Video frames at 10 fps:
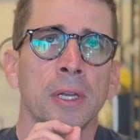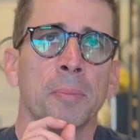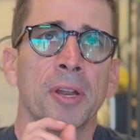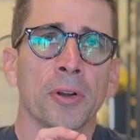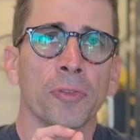
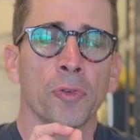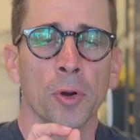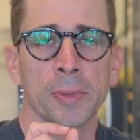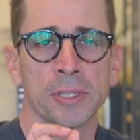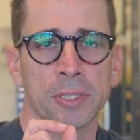
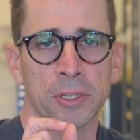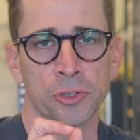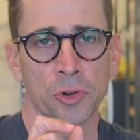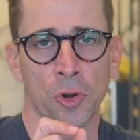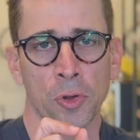piriformis
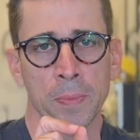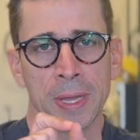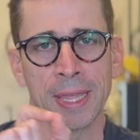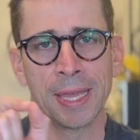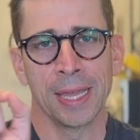syndrome